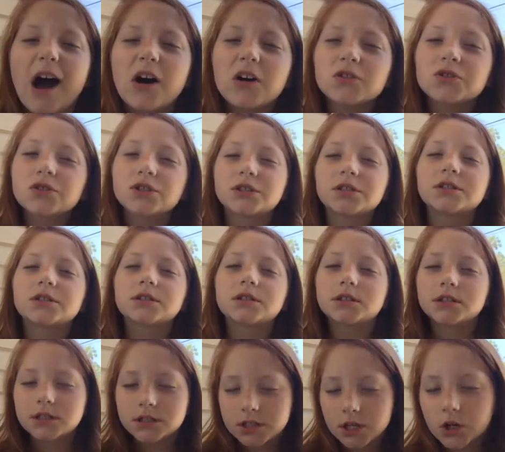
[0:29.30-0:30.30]
I'll just
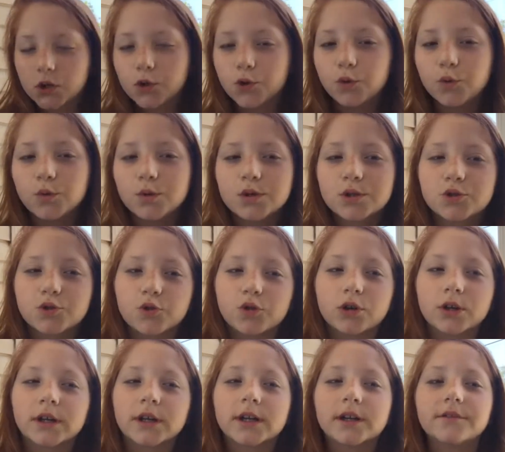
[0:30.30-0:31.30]
tell you the
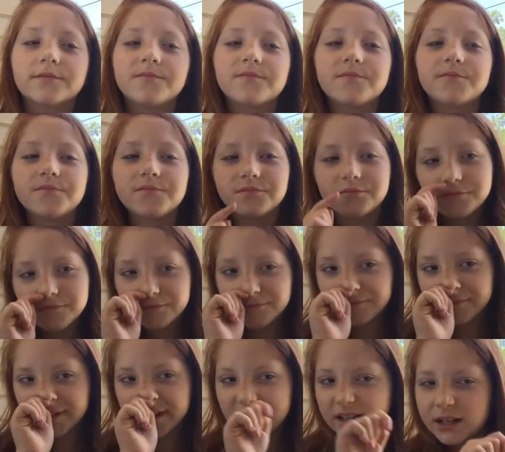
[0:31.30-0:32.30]
story
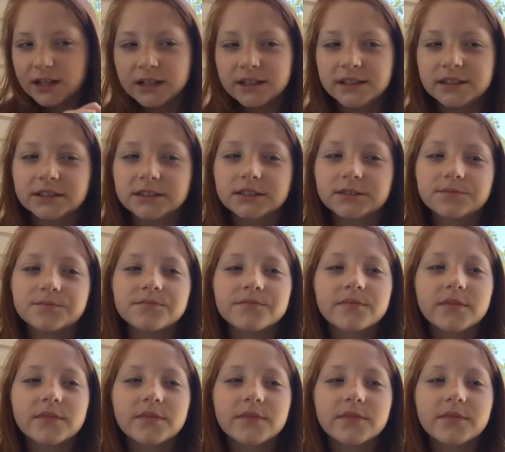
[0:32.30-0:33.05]
because